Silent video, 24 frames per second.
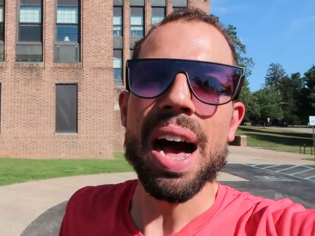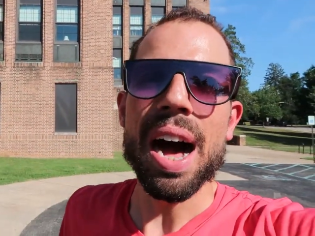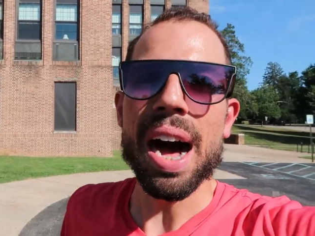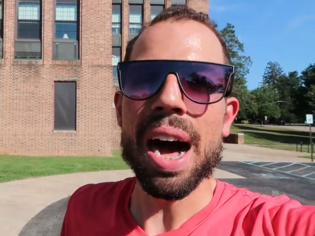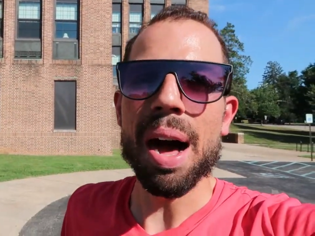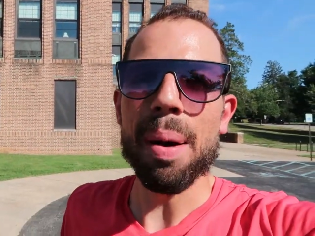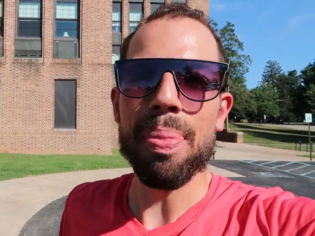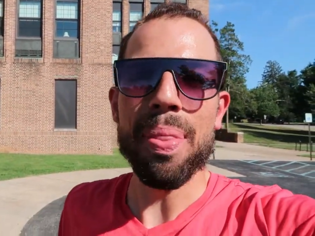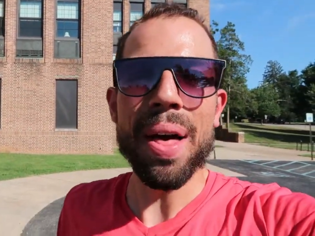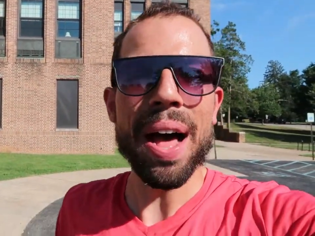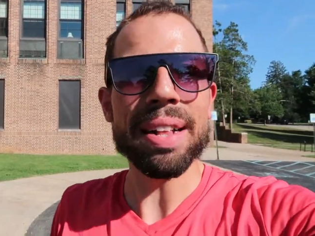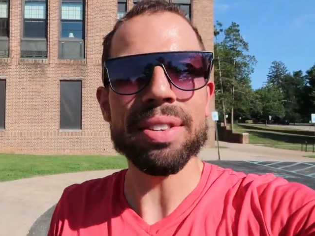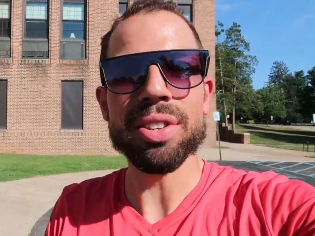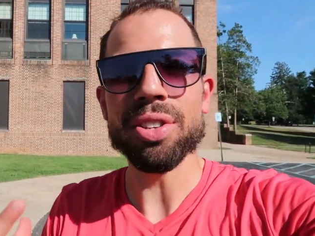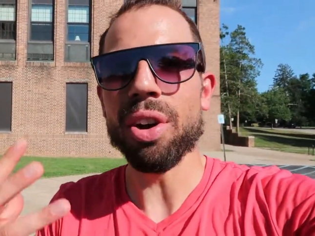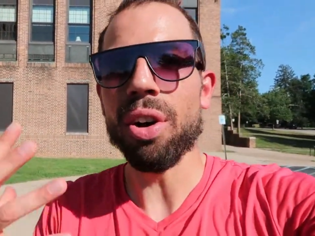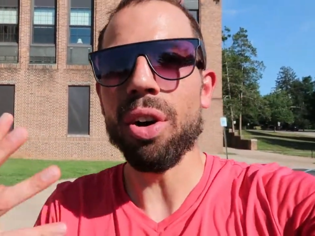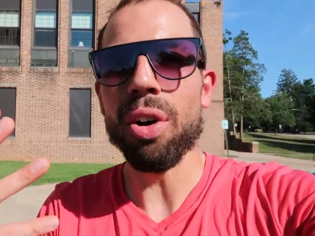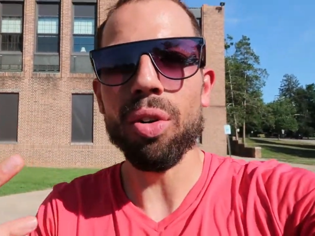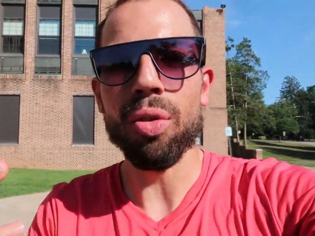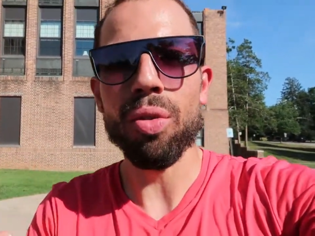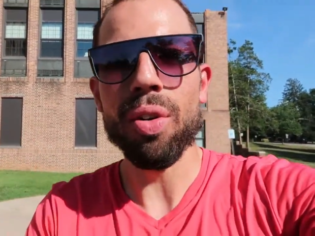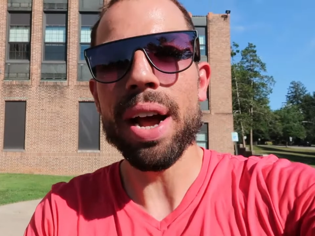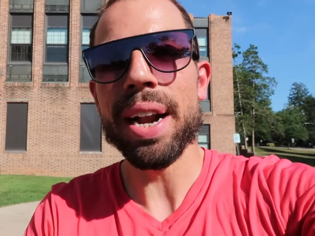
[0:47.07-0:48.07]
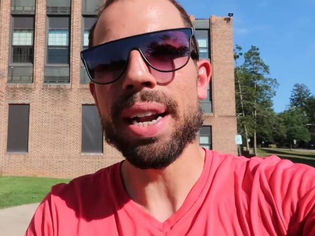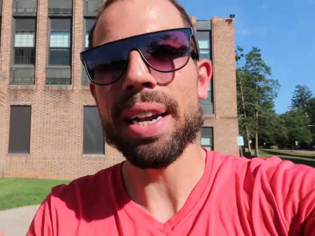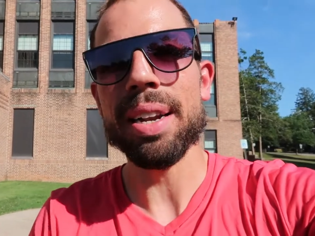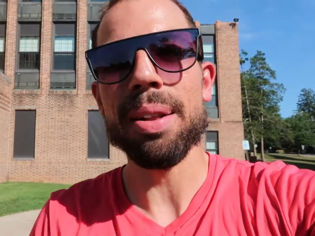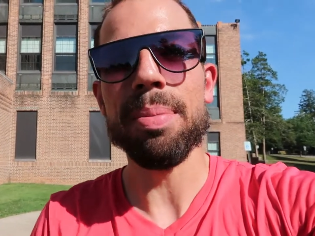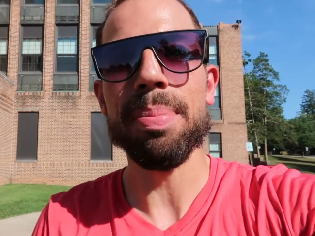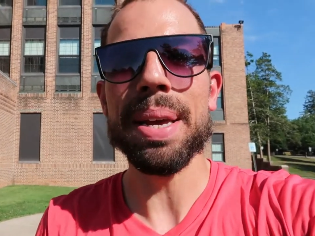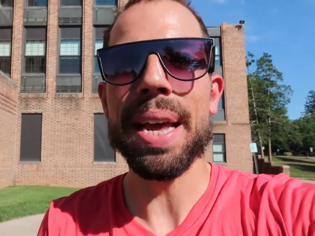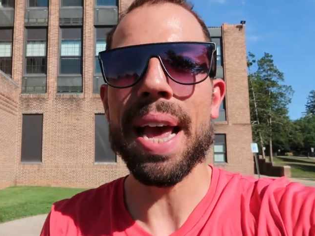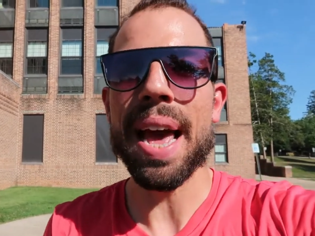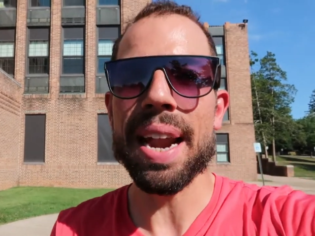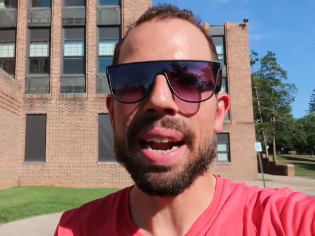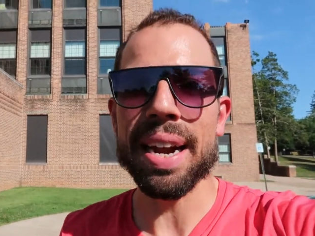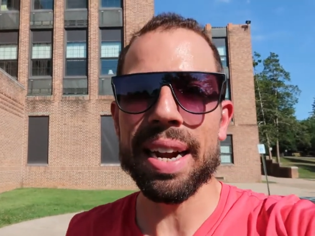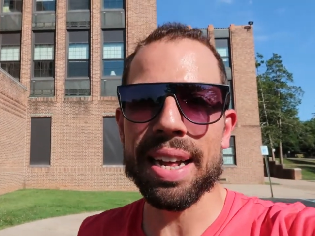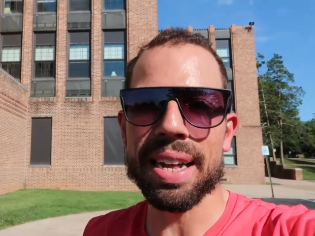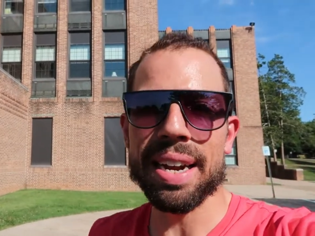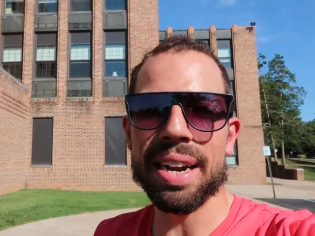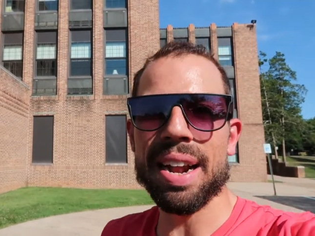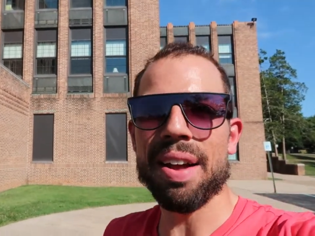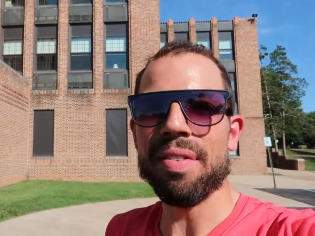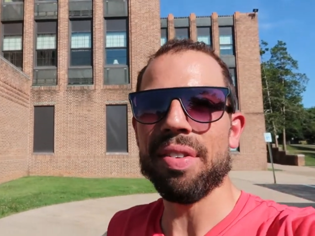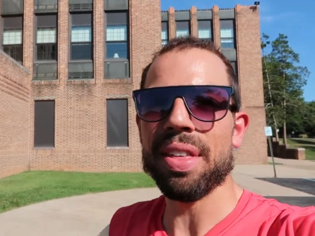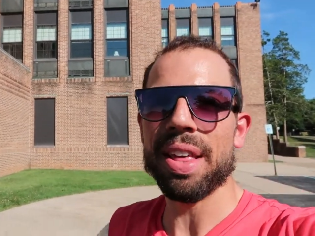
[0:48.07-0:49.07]
Uh, that's all ready to be
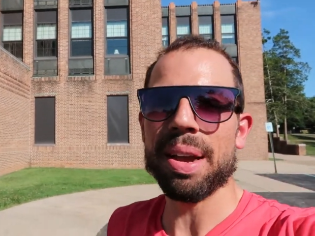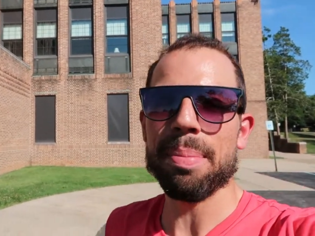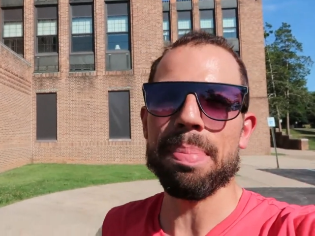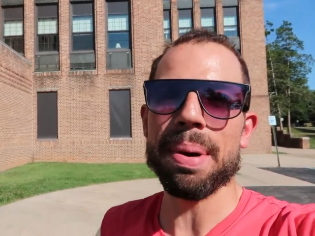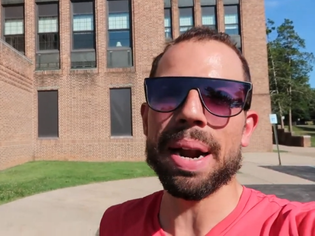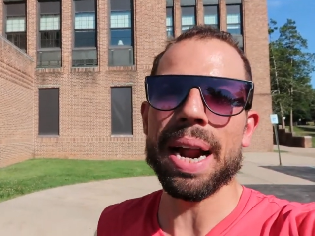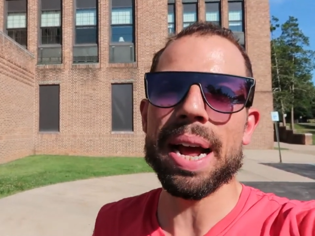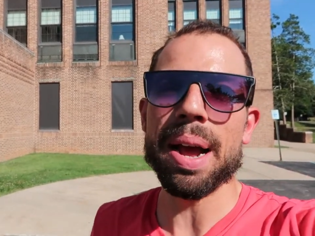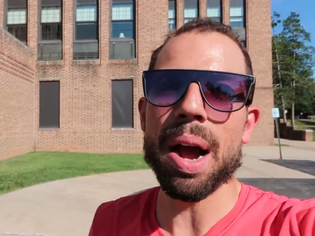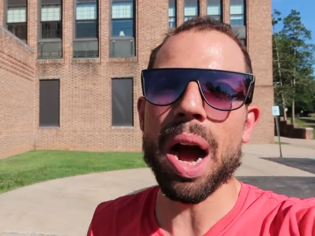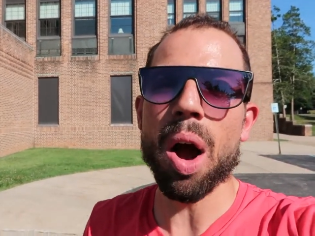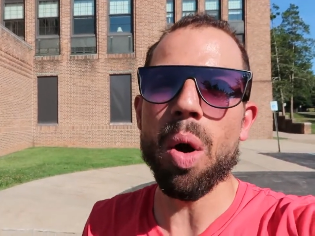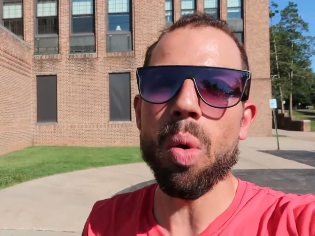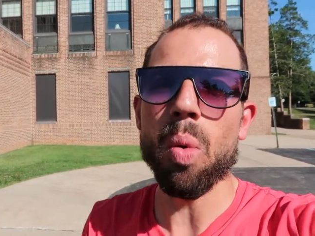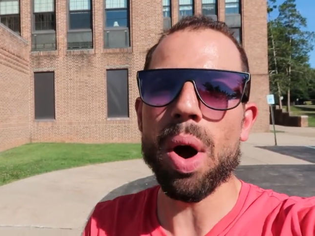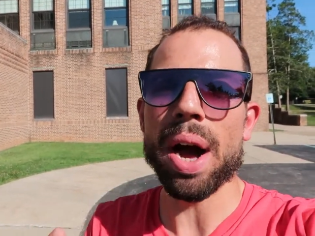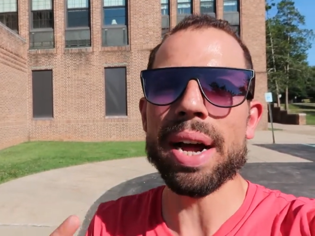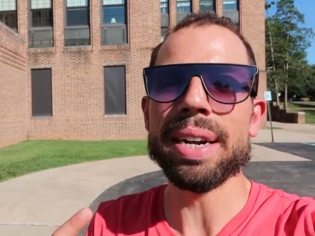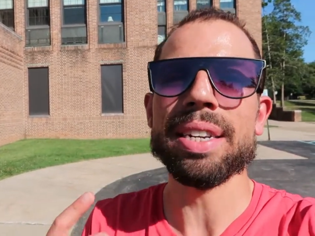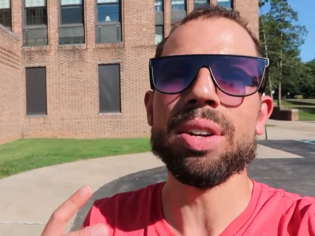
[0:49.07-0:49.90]
edited and everything, but I, I,